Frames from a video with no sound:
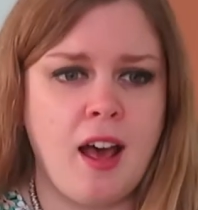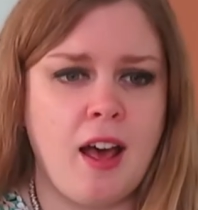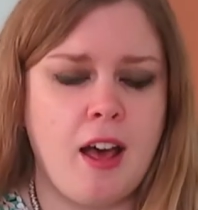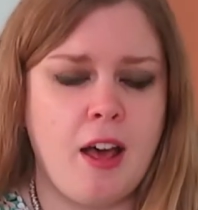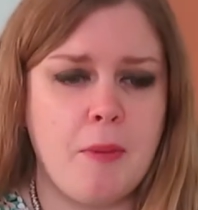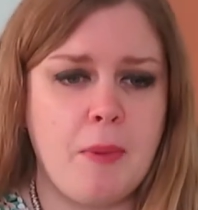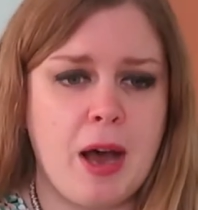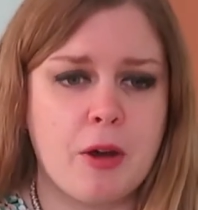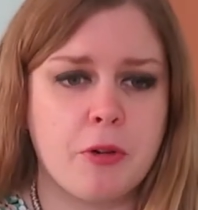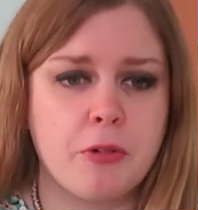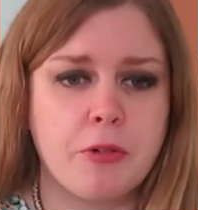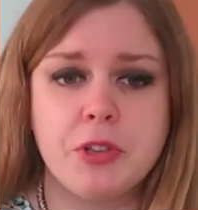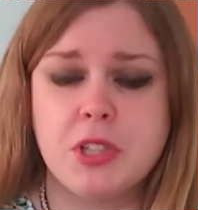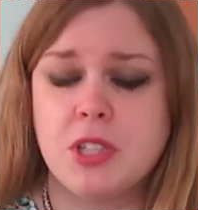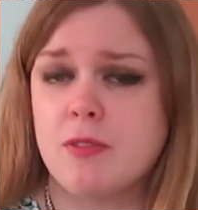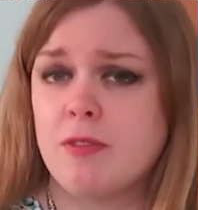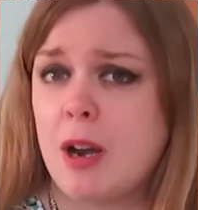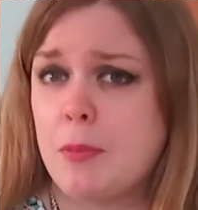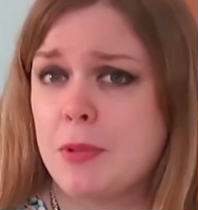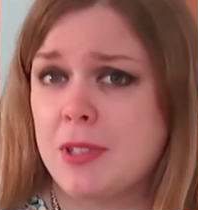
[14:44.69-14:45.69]
how
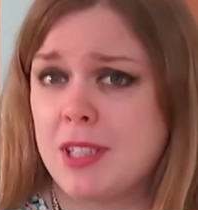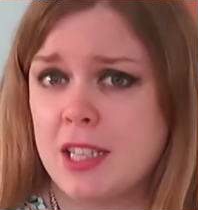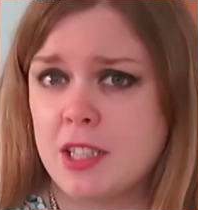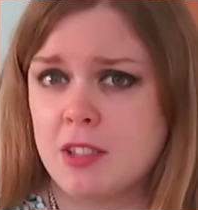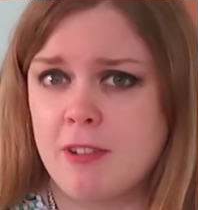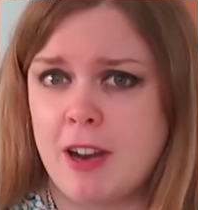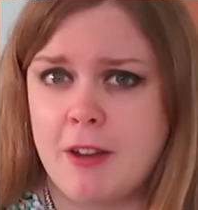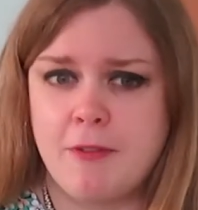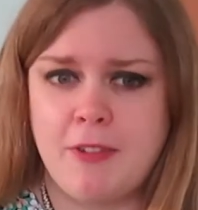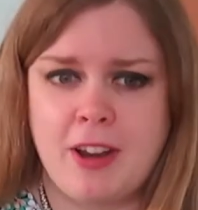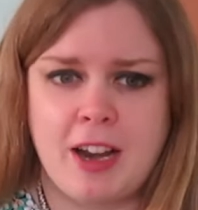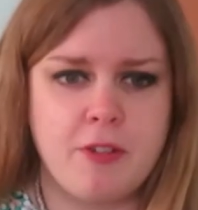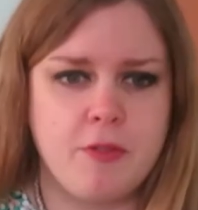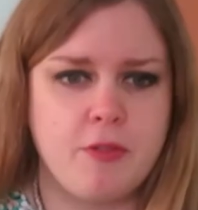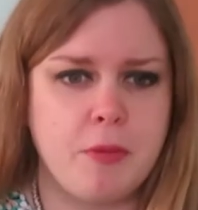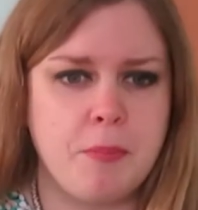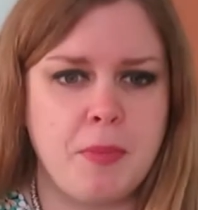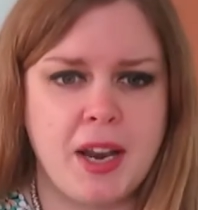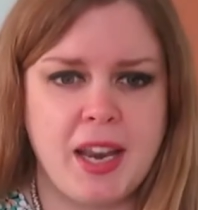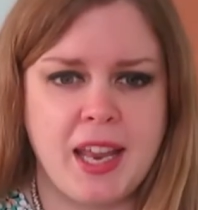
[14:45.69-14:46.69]
cruising represents great value
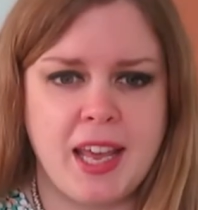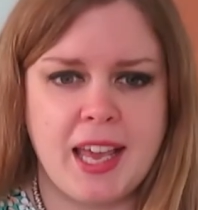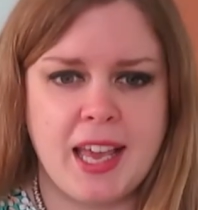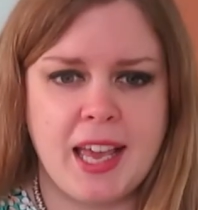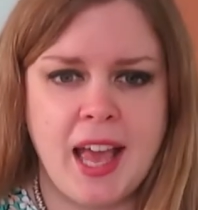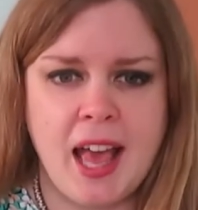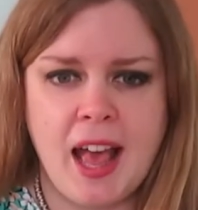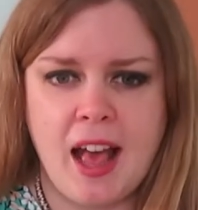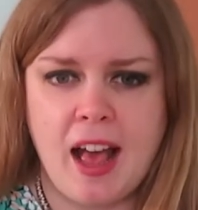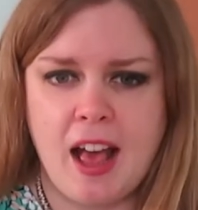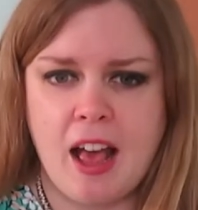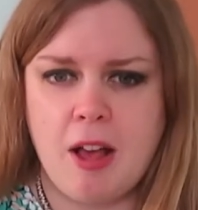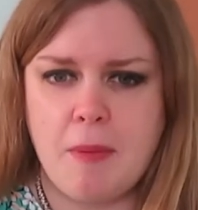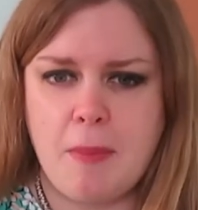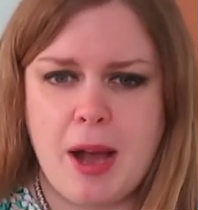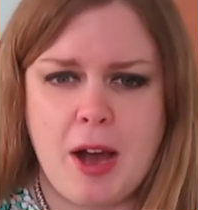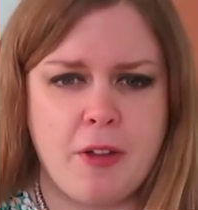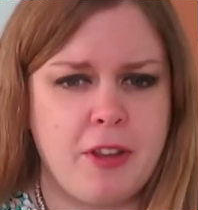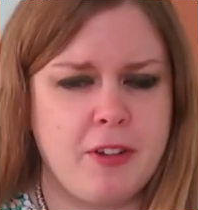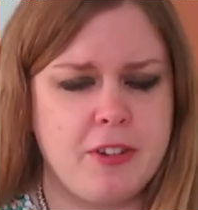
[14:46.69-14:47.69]
for money,
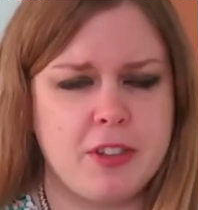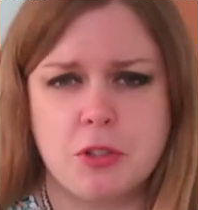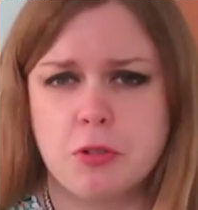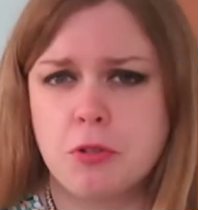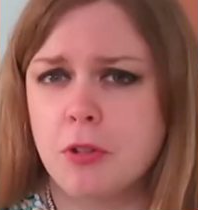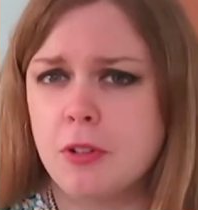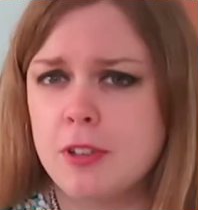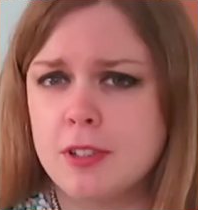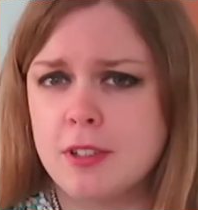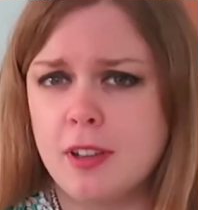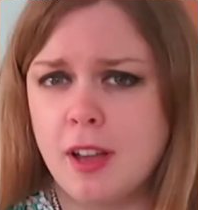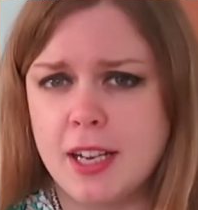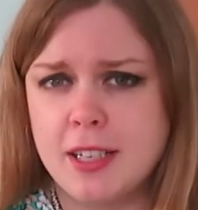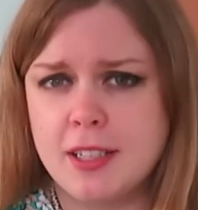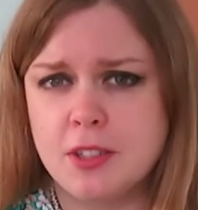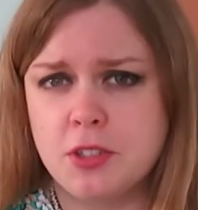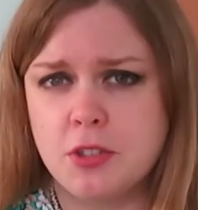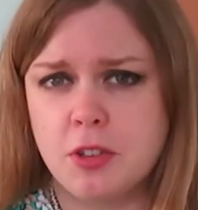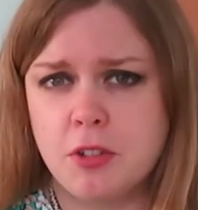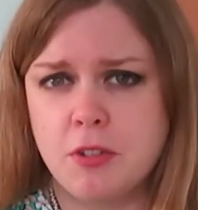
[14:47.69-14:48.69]
how there is a cruise line
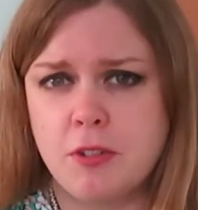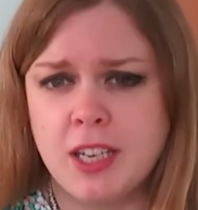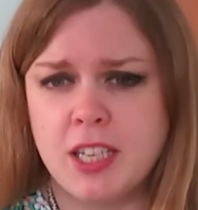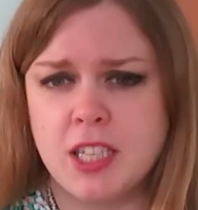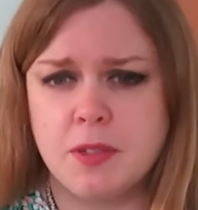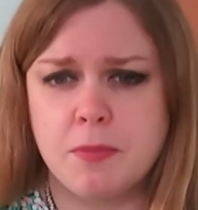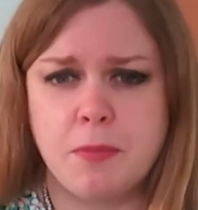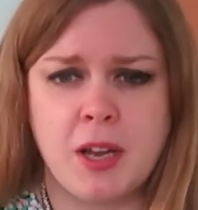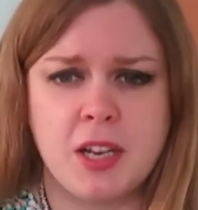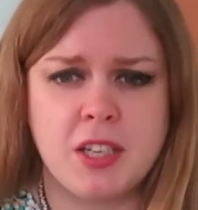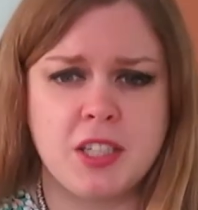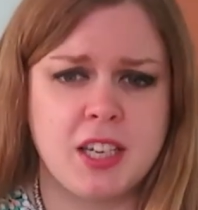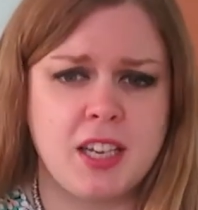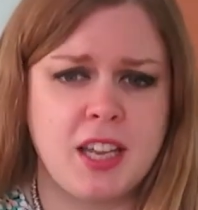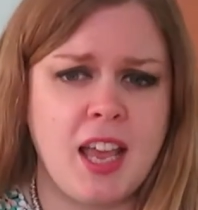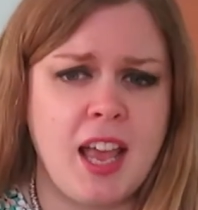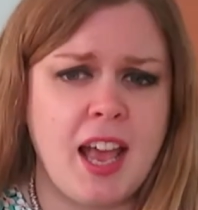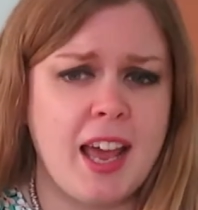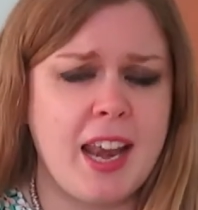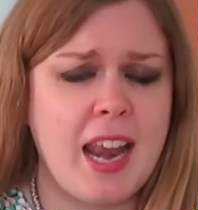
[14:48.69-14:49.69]
to suit each
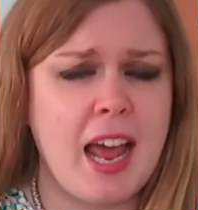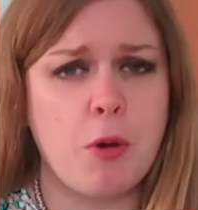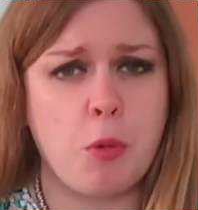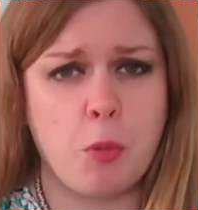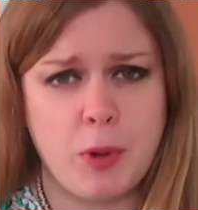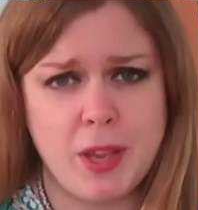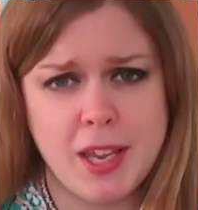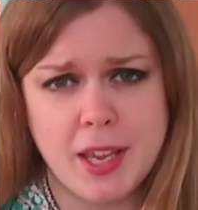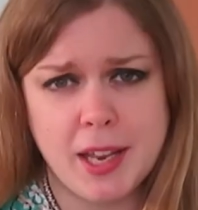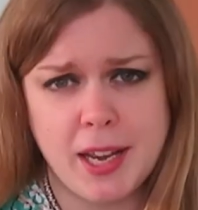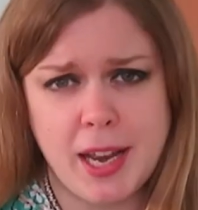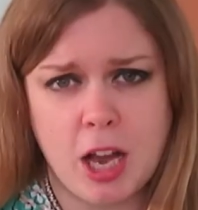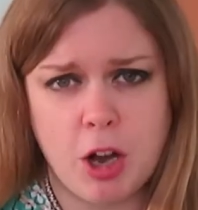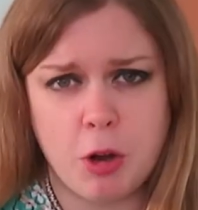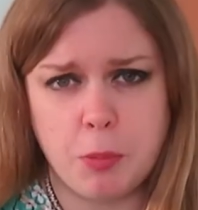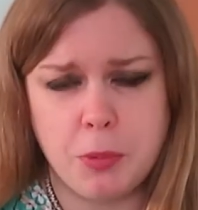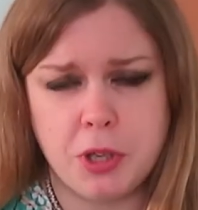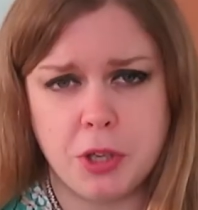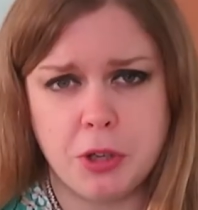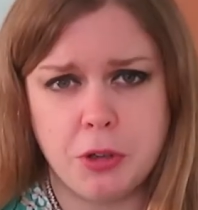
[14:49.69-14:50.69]
budget, and how we can
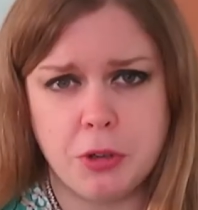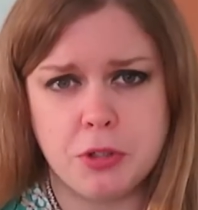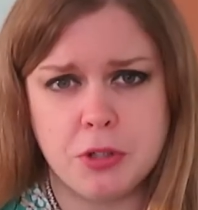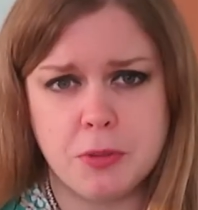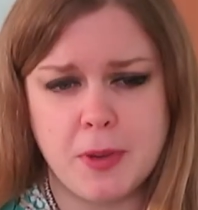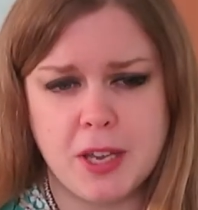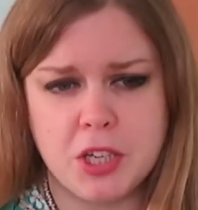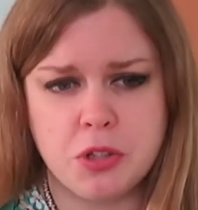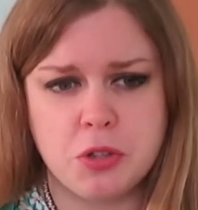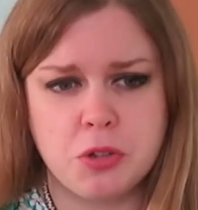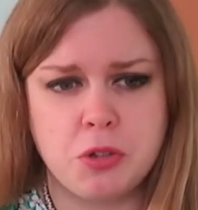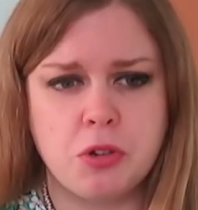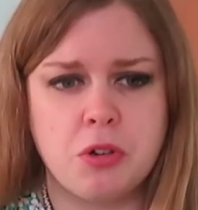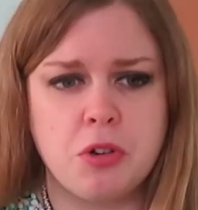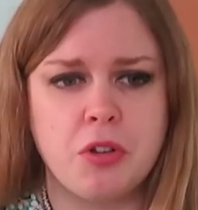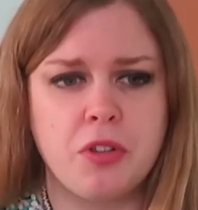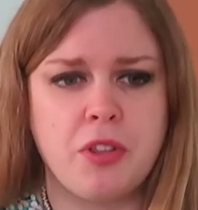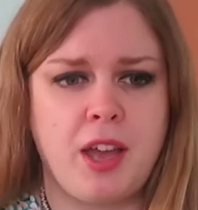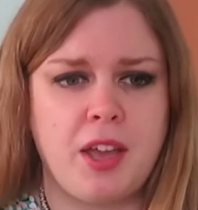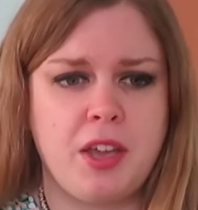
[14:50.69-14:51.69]
help you to make
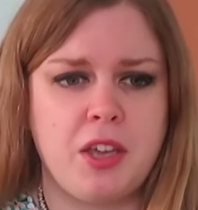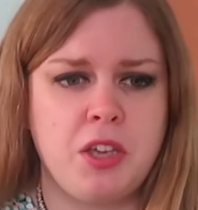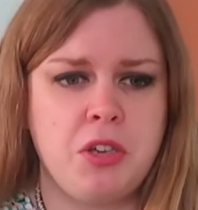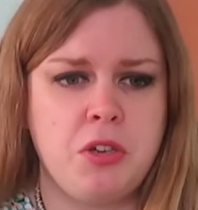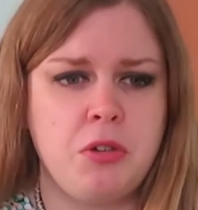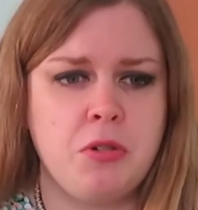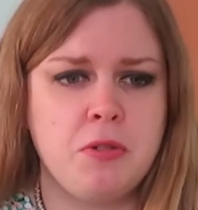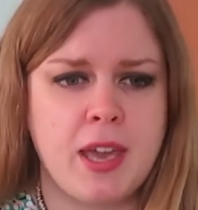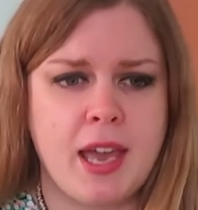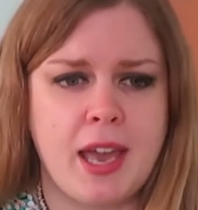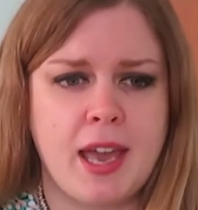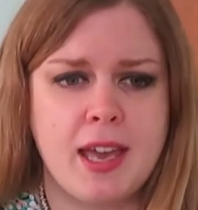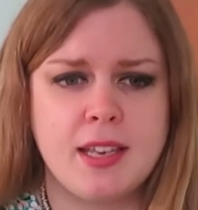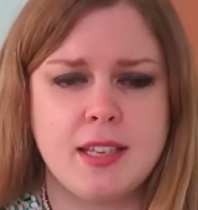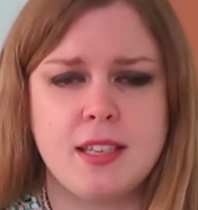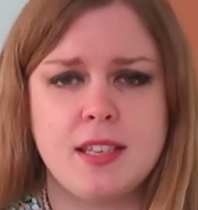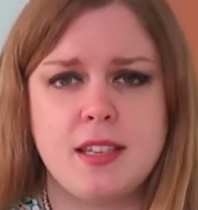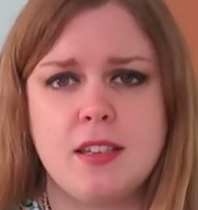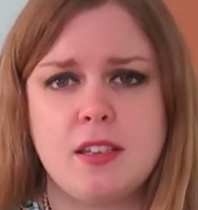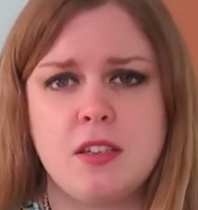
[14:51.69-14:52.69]
sure that you
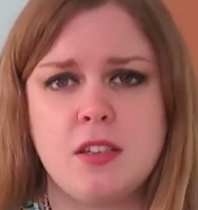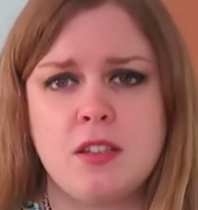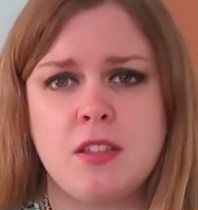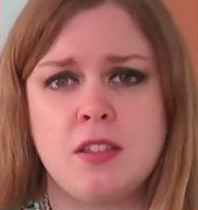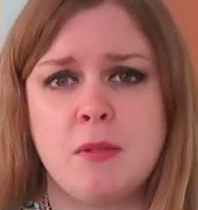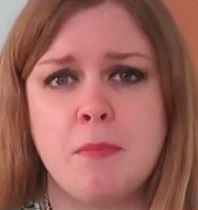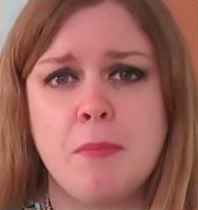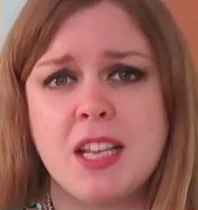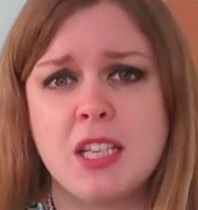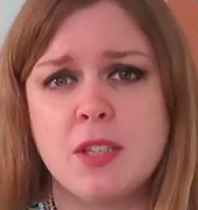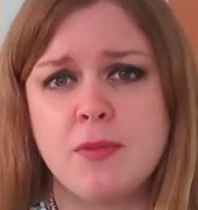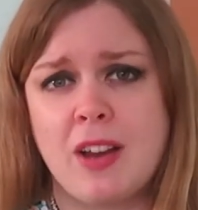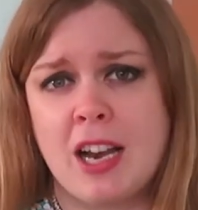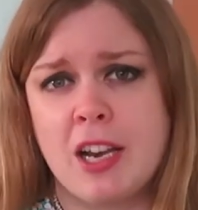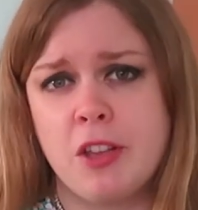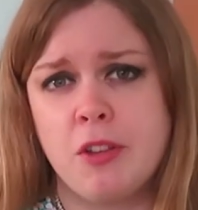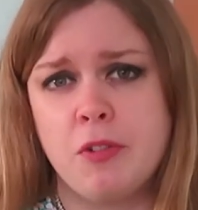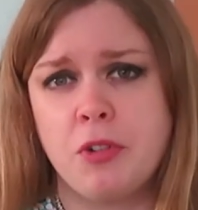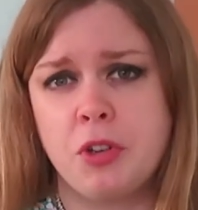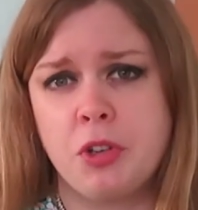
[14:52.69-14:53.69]
get the best
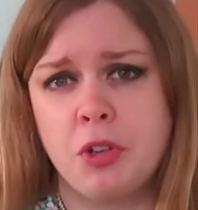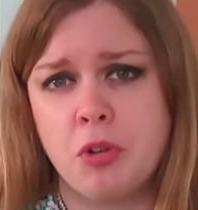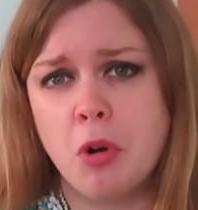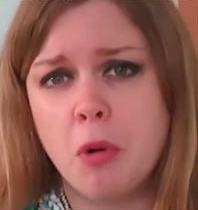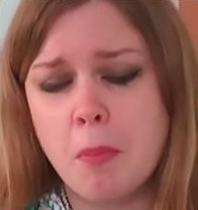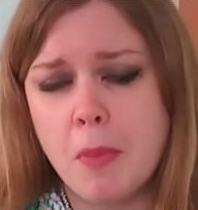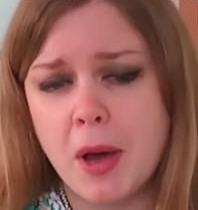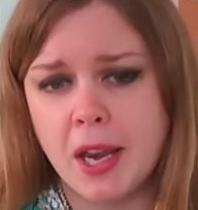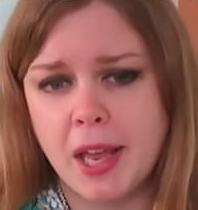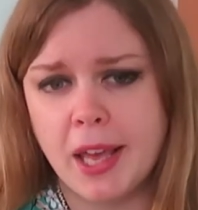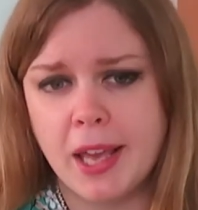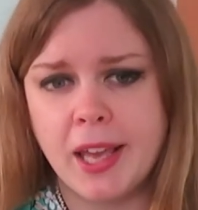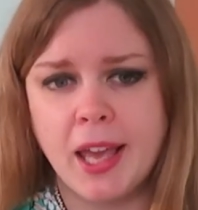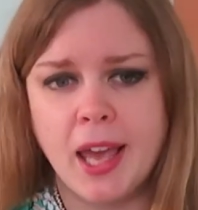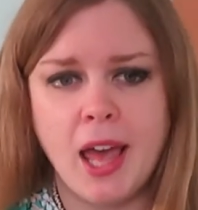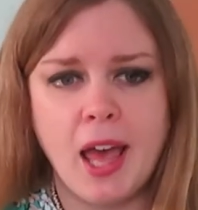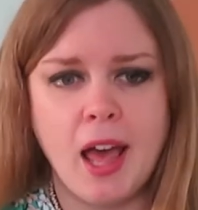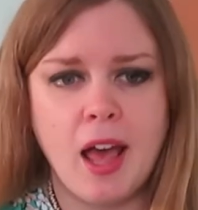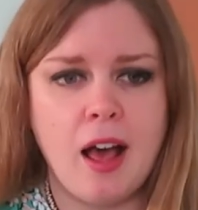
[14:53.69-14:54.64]
value for your money.